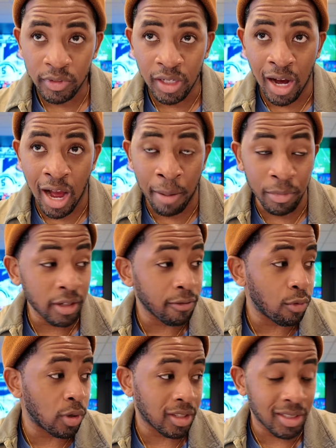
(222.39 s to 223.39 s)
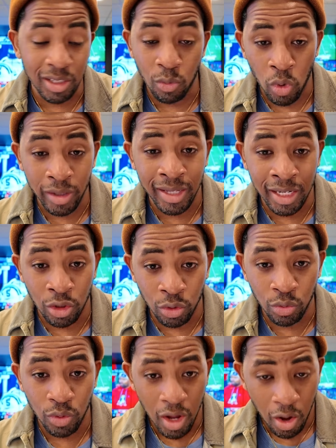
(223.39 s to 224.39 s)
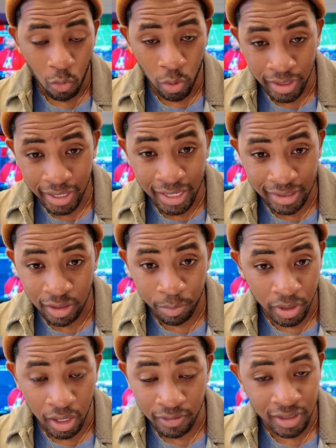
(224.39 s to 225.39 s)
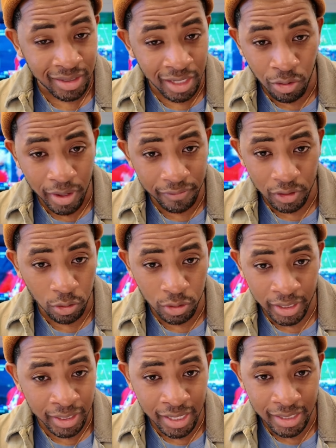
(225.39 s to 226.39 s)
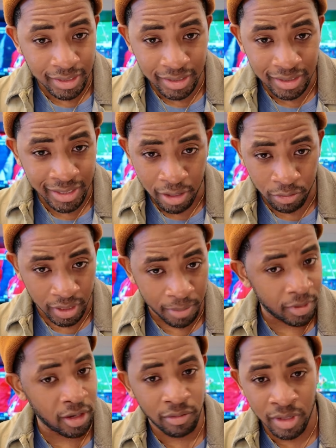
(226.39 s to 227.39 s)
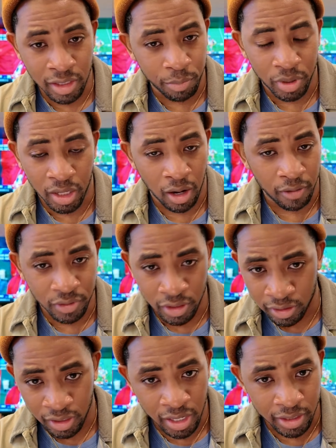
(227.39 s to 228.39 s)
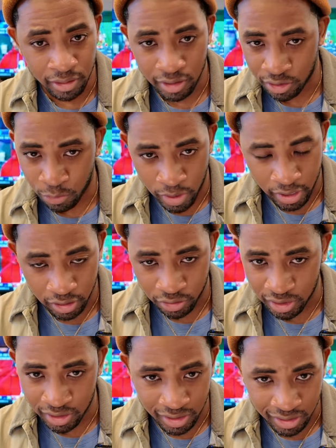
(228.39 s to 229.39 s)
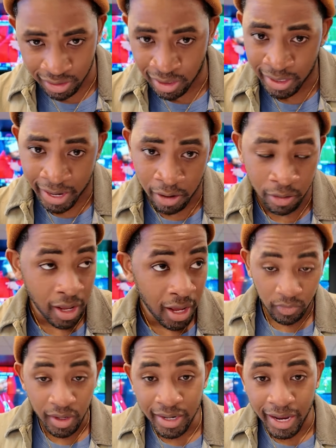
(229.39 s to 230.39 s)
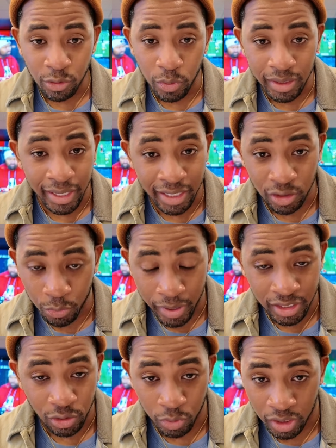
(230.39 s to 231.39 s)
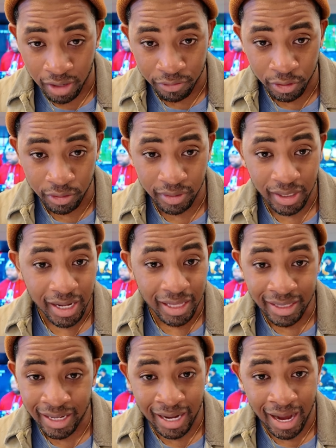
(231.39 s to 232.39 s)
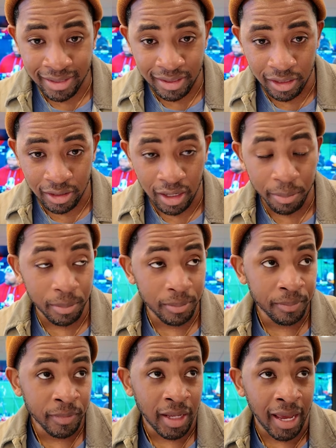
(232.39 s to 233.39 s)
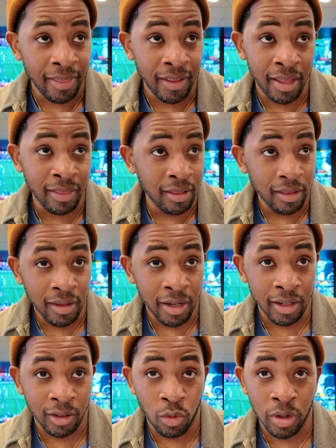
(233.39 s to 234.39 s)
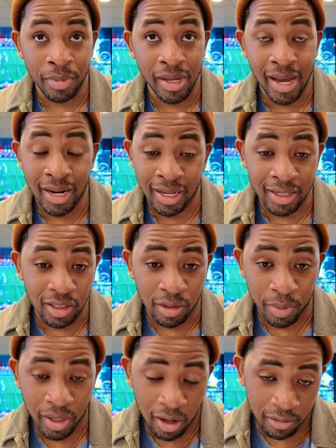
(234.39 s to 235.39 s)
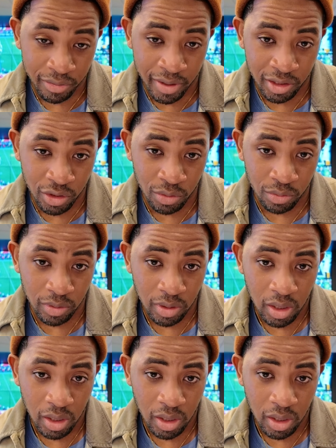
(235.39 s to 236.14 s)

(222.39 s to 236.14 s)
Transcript: I'm looking forward to seeing what they do when they get to the playoffs, because they don't have to go to any SEC title game. They're in the playoffs. They're done. Their regular season is done now. Next week, they get to rest, recover, let guys heal up, and then they're going to be heading into the playoffs very soon.